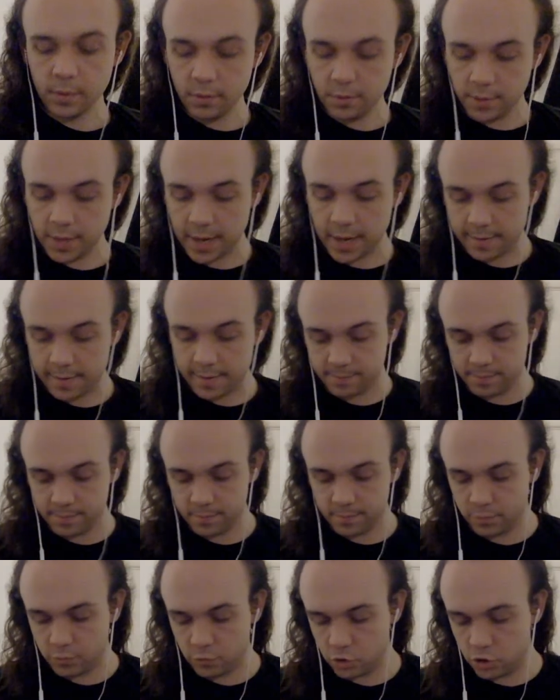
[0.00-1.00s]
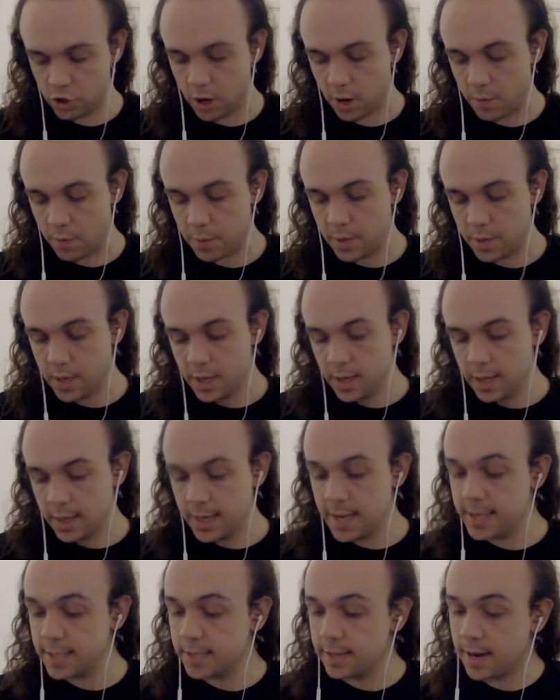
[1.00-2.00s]
Okay, so
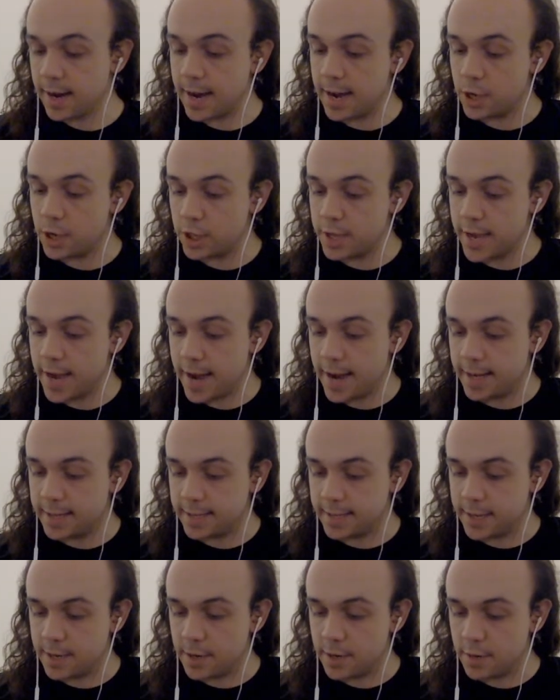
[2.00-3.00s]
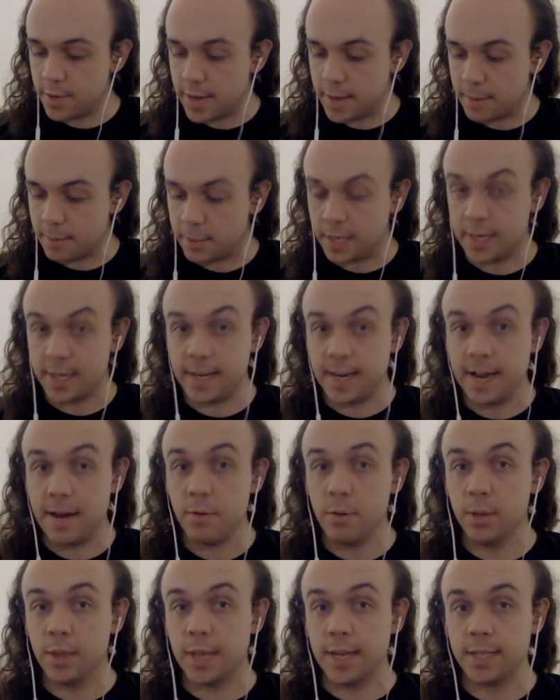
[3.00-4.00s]
let's actually execute that plan
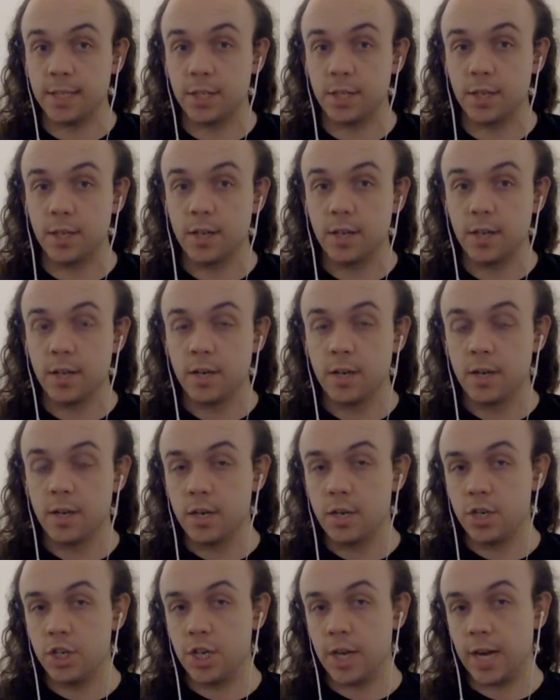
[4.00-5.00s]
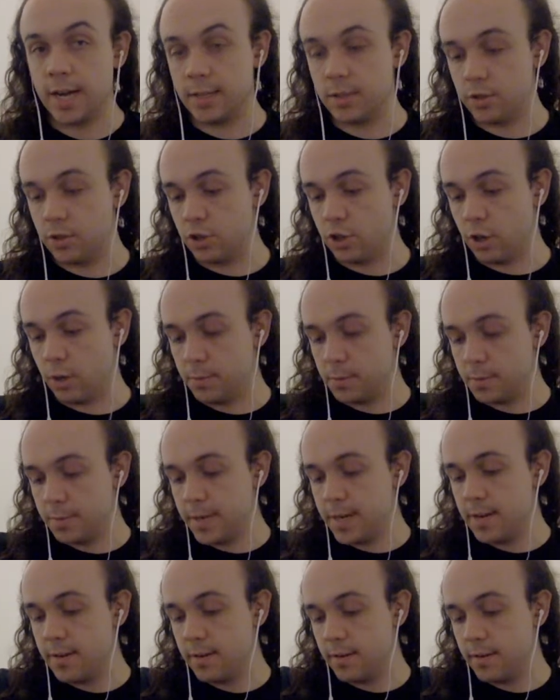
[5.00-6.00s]
now, unless chat stops
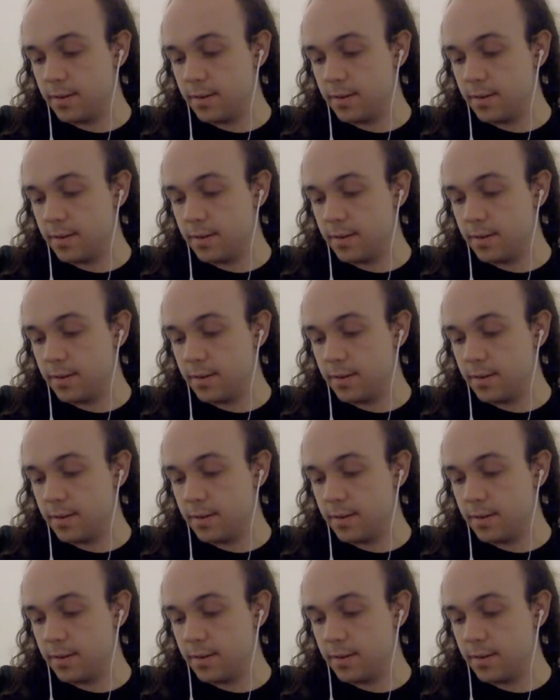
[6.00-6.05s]
me